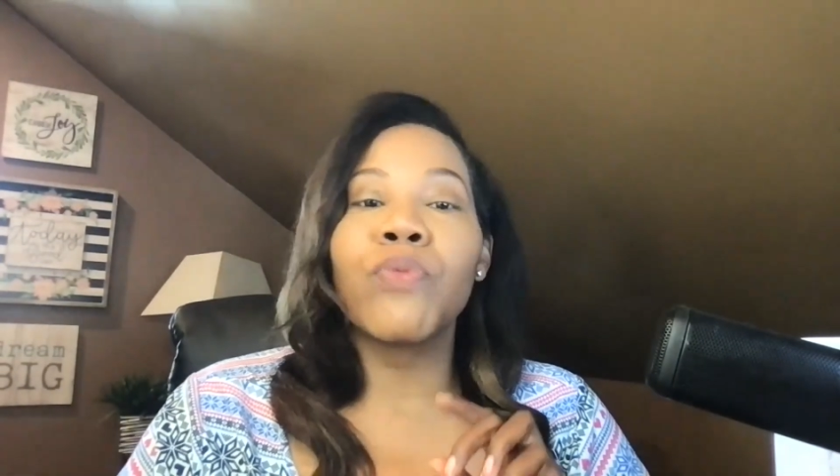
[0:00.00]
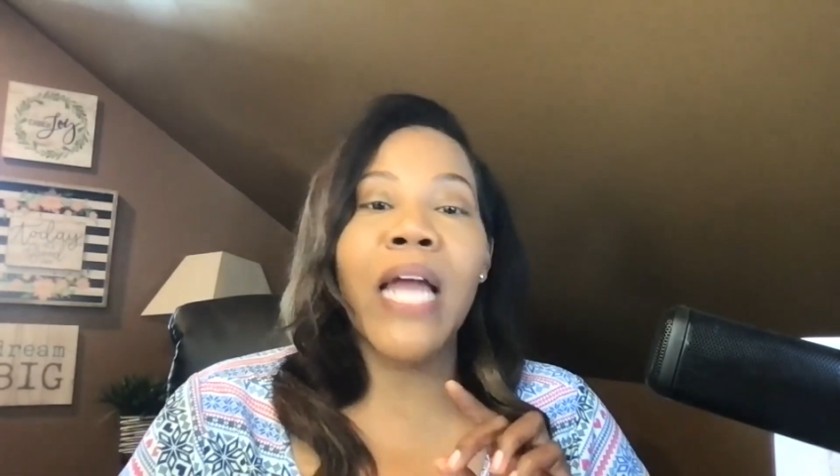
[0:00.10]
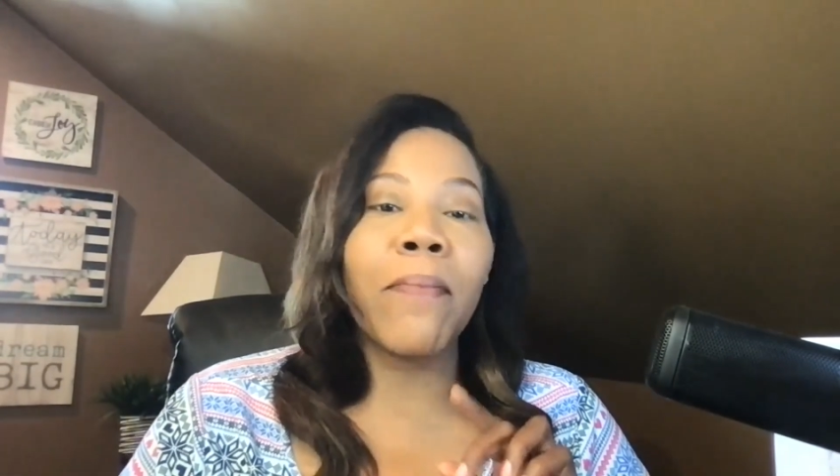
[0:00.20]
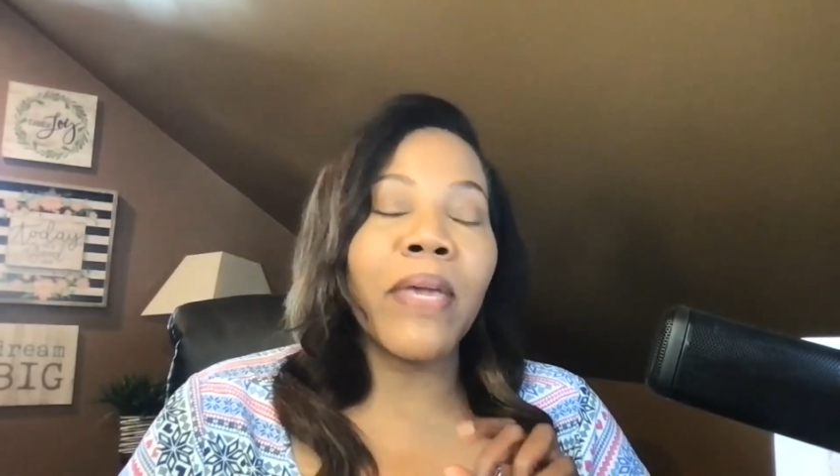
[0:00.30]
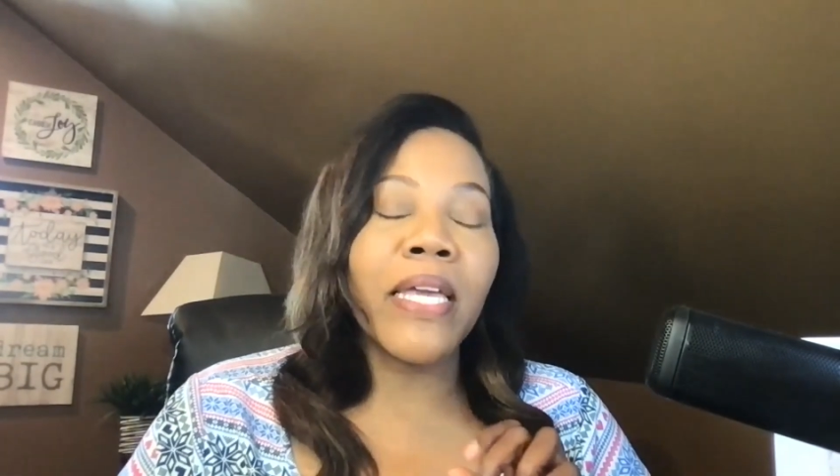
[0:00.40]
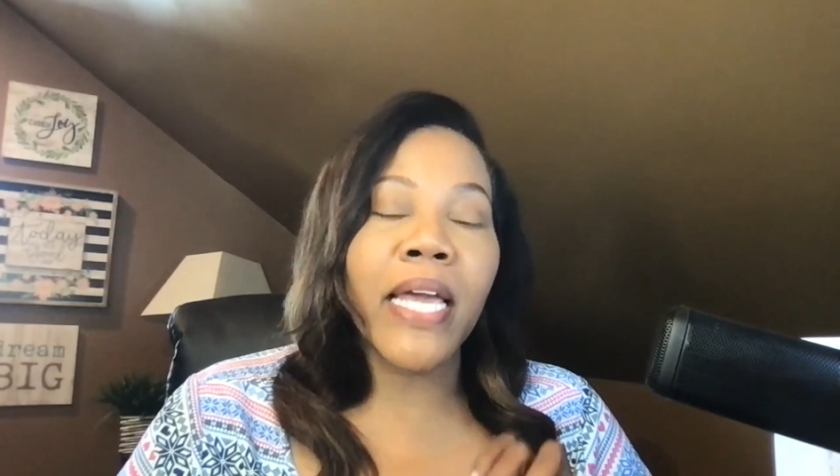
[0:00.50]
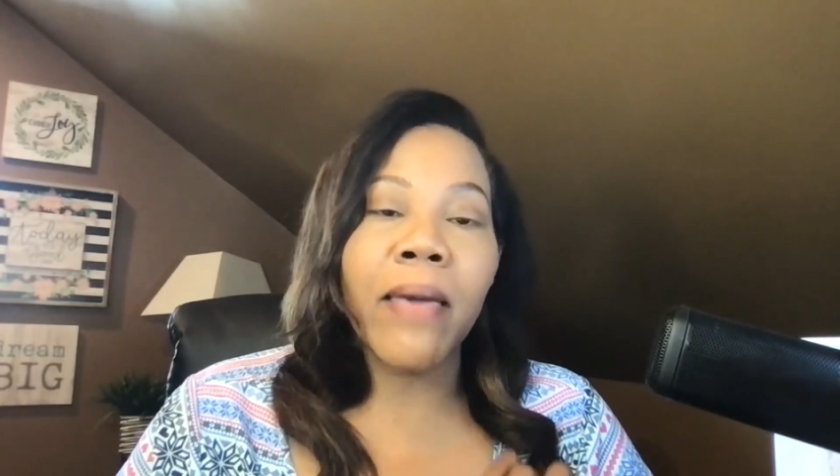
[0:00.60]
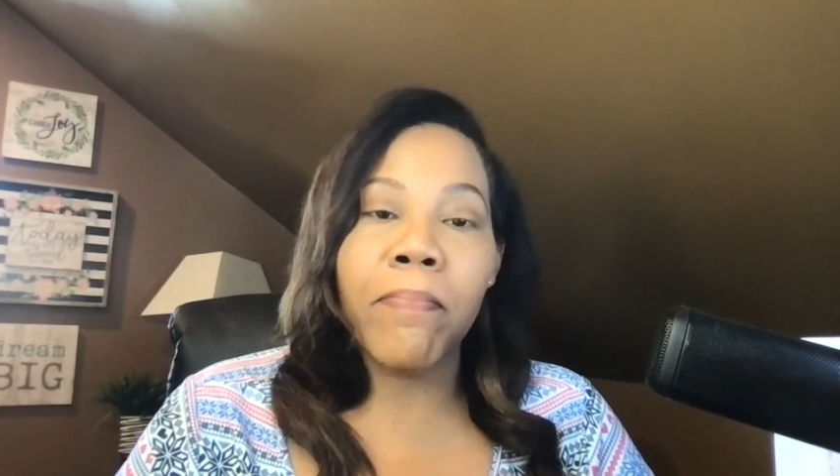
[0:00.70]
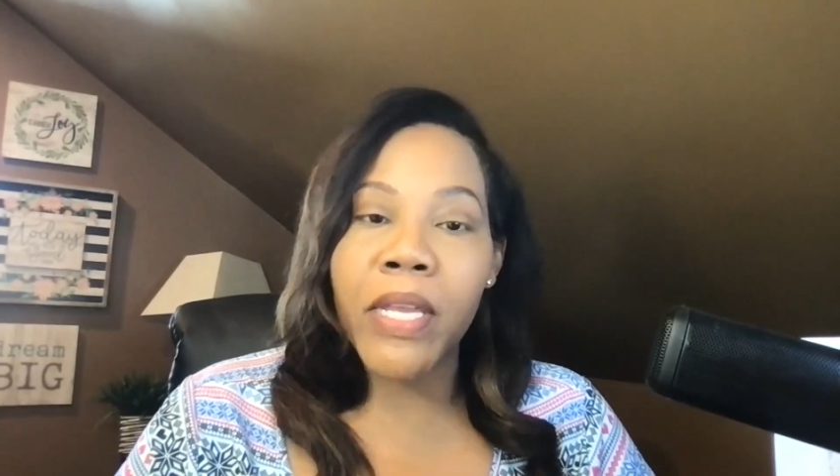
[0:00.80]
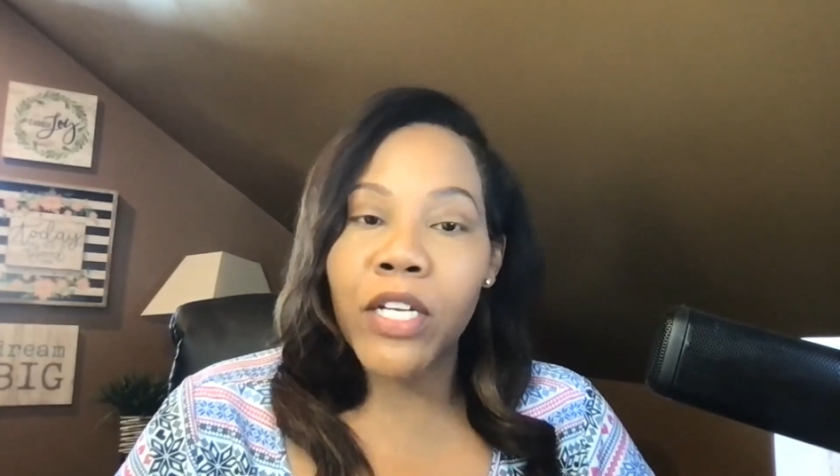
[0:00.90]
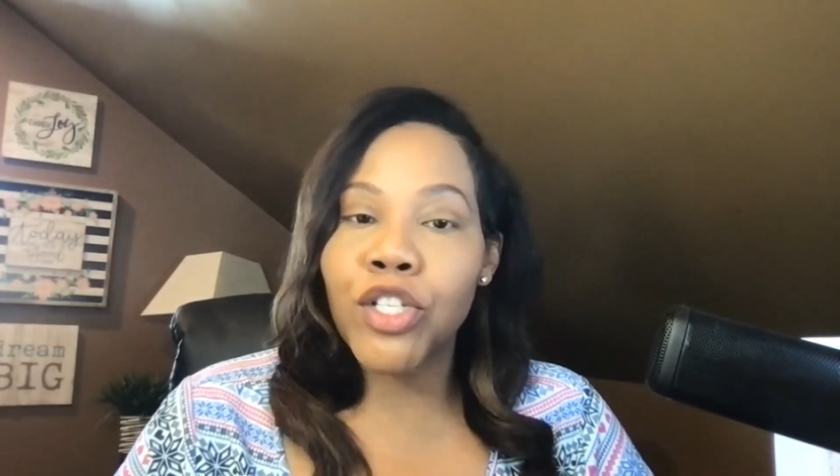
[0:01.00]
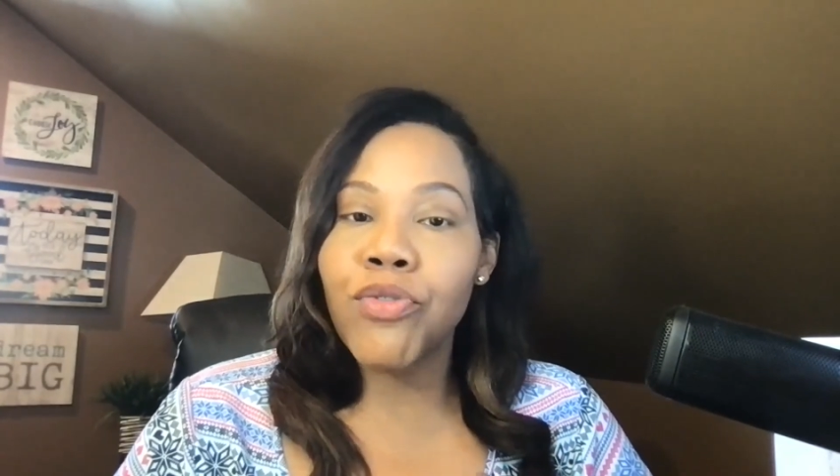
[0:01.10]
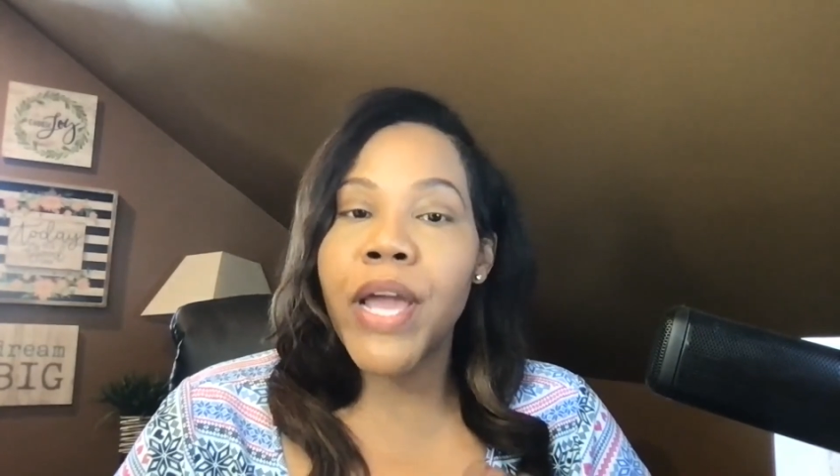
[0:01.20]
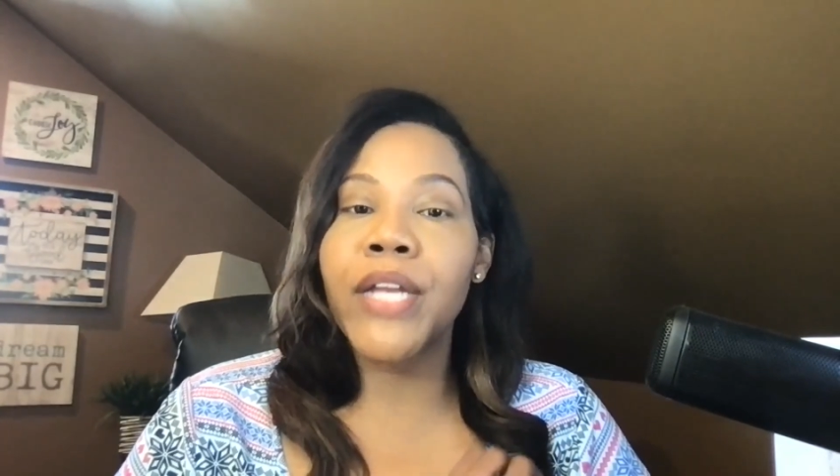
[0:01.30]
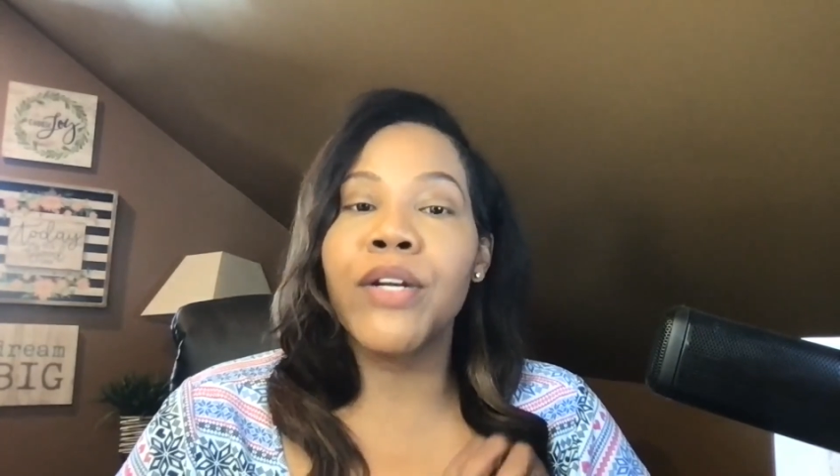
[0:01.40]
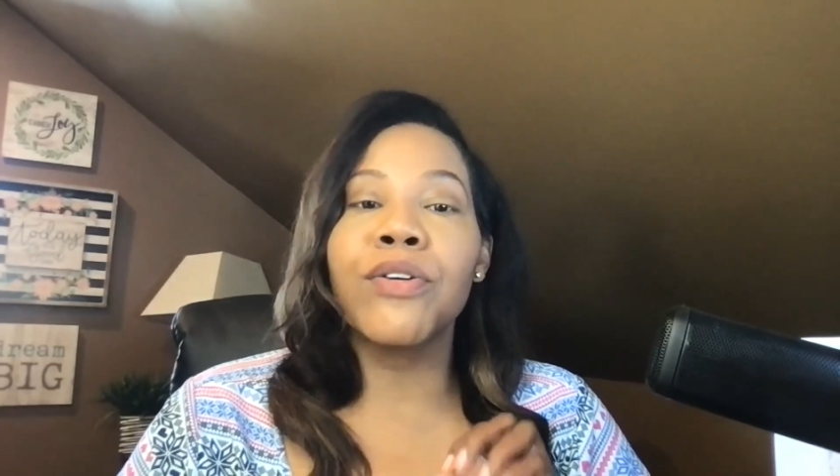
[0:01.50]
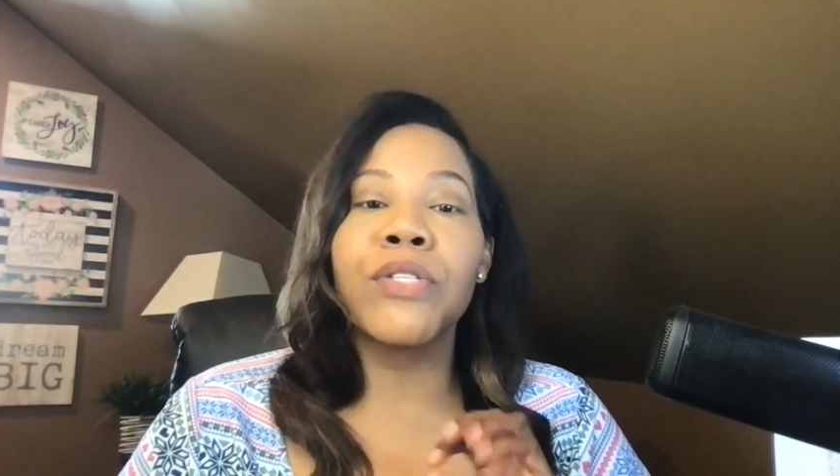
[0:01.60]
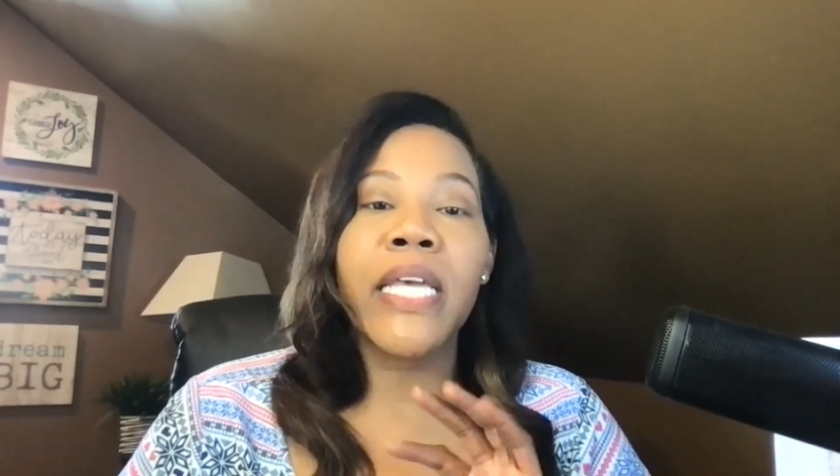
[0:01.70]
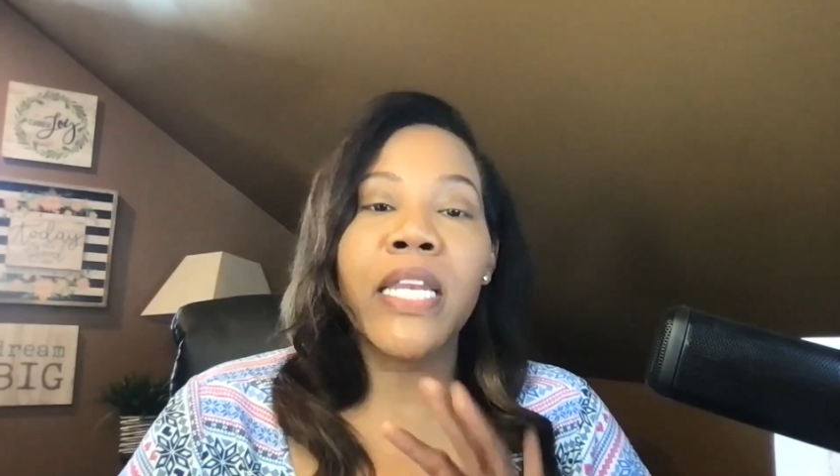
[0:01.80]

when I meet administrators,